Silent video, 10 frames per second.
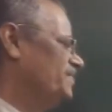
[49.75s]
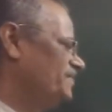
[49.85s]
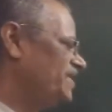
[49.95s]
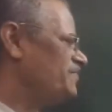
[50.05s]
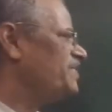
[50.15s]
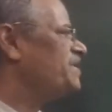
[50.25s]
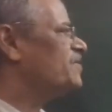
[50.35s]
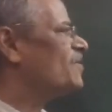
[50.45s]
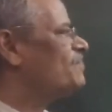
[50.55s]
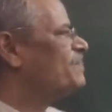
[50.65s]
When we
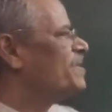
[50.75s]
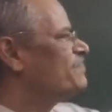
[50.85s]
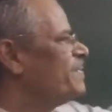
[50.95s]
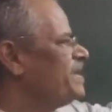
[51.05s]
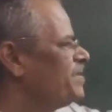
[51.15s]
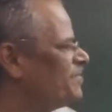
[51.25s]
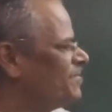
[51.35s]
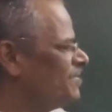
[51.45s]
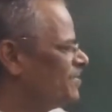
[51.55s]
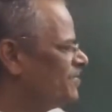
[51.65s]
draw
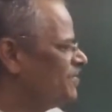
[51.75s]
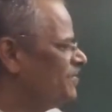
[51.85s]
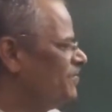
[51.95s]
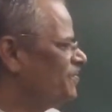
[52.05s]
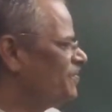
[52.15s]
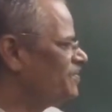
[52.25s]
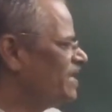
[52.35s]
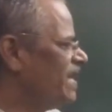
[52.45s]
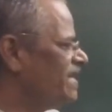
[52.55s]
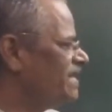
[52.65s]
perpendicular, you know
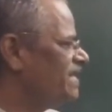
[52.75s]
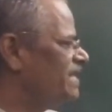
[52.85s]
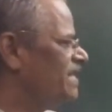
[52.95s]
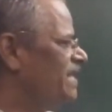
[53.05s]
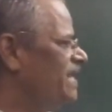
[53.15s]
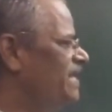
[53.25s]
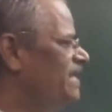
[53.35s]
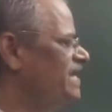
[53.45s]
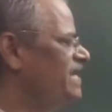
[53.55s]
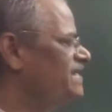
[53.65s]
that it
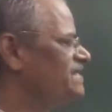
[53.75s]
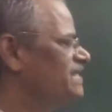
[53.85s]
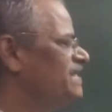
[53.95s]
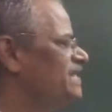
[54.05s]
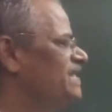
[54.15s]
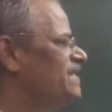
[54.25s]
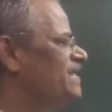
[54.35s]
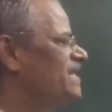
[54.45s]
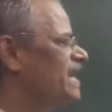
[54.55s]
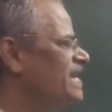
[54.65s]
is
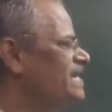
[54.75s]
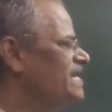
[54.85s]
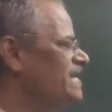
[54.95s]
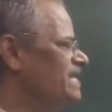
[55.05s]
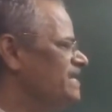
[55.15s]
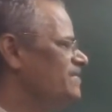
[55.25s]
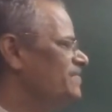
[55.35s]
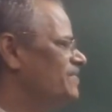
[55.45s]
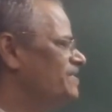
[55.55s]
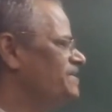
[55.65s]
90.
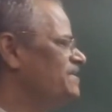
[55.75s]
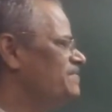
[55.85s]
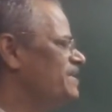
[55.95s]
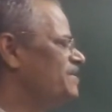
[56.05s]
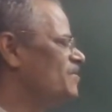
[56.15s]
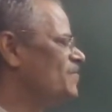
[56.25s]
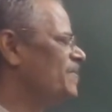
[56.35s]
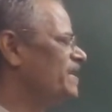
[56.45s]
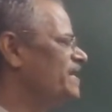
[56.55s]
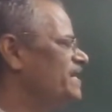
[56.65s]
What is the measure
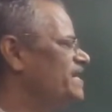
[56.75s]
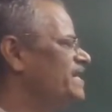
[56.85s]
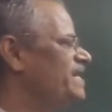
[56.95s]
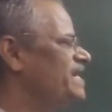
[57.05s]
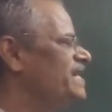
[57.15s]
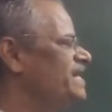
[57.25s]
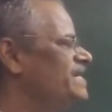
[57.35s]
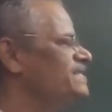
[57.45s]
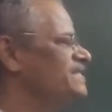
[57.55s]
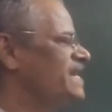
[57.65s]
of angle D? It
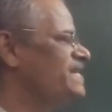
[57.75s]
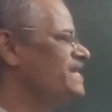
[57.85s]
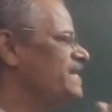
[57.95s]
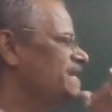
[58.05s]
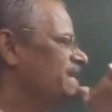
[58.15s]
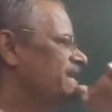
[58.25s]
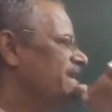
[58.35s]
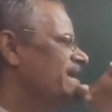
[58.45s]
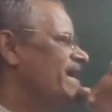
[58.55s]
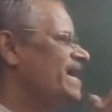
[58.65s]
is 90.
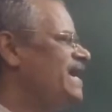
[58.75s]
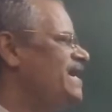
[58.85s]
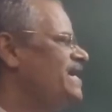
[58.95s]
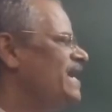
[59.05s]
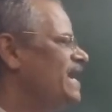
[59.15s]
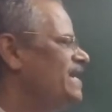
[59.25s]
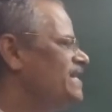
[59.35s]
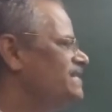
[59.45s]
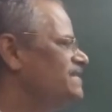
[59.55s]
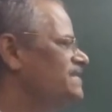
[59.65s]
And
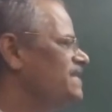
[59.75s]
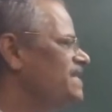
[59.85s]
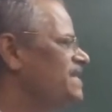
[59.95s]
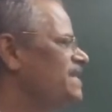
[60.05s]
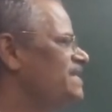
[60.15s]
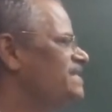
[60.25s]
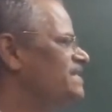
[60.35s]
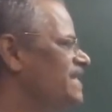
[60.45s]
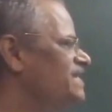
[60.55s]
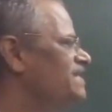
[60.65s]
angle C is
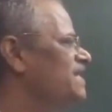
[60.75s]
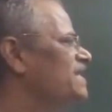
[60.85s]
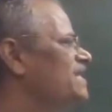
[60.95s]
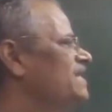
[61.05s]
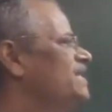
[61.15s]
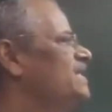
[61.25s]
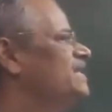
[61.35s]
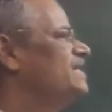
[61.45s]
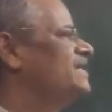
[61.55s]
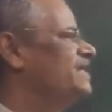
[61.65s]
60.
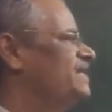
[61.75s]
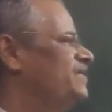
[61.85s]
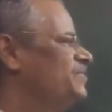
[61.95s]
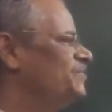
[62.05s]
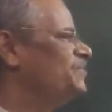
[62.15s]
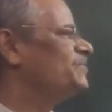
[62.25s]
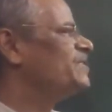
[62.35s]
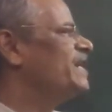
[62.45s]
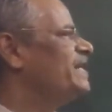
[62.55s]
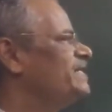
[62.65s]
And you know
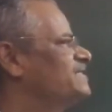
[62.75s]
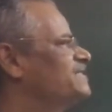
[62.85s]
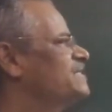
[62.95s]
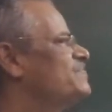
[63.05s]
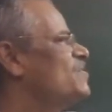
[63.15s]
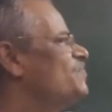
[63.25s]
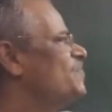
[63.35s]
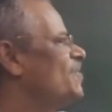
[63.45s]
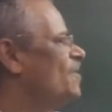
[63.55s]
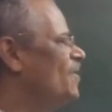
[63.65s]
that sum
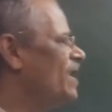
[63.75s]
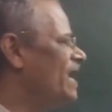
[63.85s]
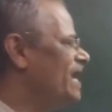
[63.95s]
of all